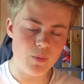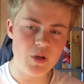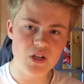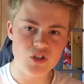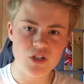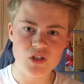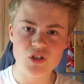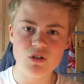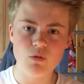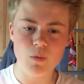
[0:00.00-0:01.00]
PSG is
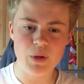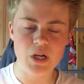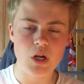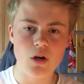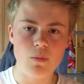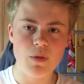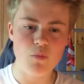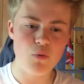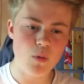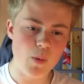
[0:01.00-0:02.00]
still the bigger club.
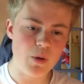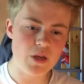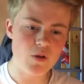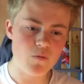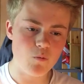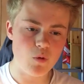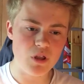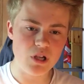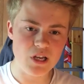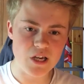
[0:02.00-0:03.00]
They'll probably
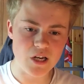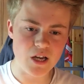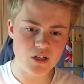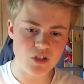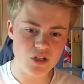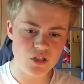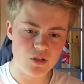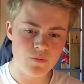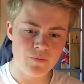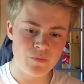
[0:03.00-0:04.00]
win the league next
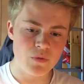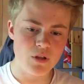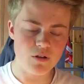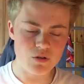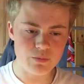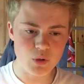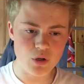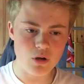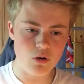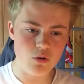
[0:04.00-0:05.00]
season because
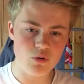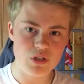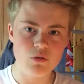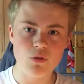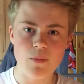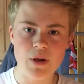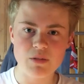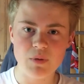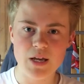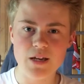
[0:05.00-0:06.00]
Monaco are losing all their
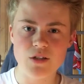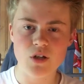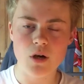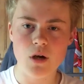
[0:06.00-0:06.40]
best players.